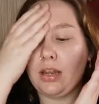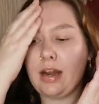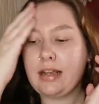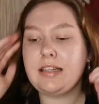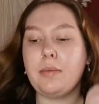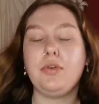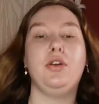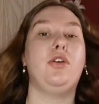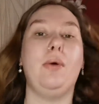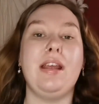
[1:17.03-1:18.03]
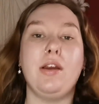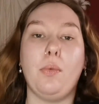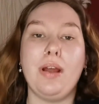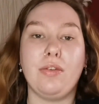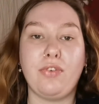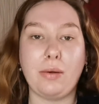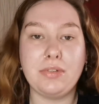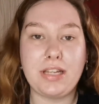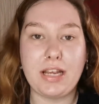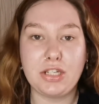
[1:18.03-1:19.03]
Next I'm going to go in with
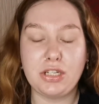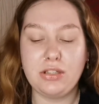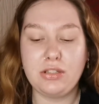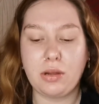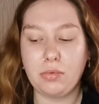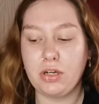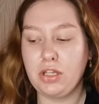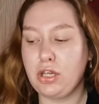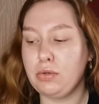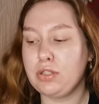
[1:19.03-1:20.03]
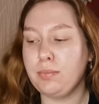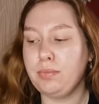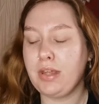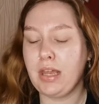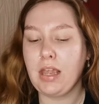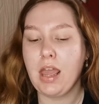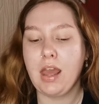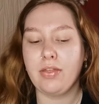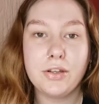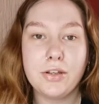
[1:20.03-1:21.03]
foundation, so I'm going to use something.
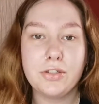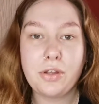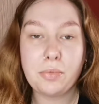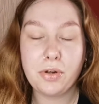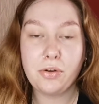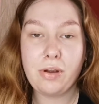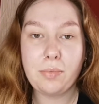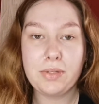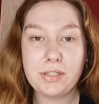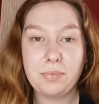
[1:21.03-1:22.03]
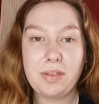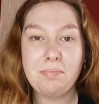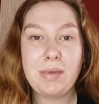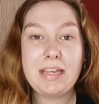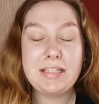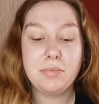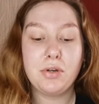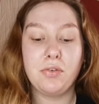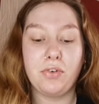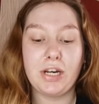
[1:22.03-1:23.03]
So I'm going to go in with something medium
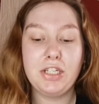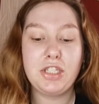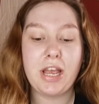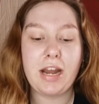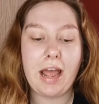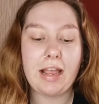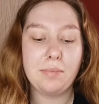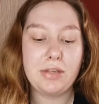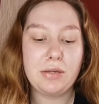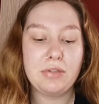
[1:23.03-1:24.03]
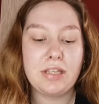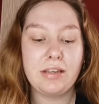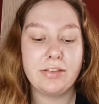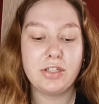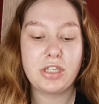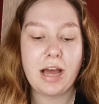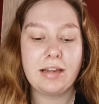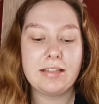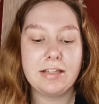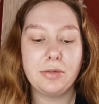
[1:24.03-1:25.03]
coverage, and I am using the
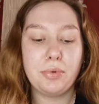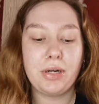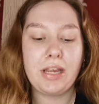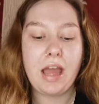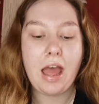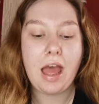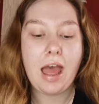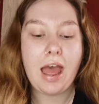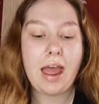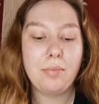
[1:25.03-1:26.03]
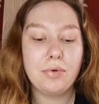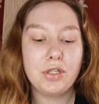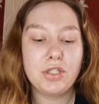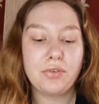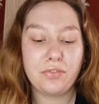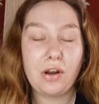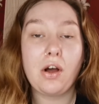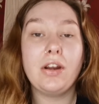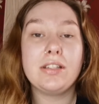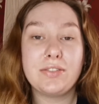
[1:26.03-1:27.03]
Charlotte Tilbury Airbrush
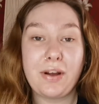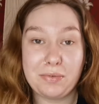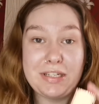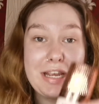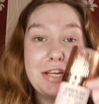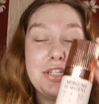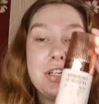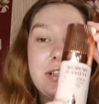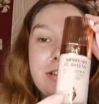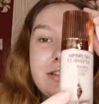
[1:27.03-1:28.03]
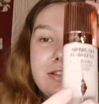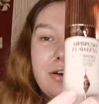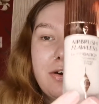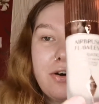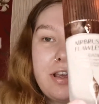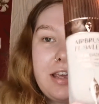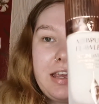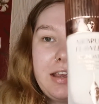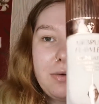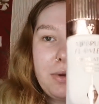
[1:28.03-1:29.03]
Flawless Foundation. So
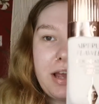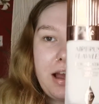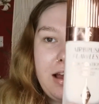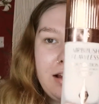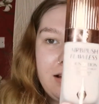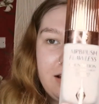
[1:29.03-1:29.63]
here we are.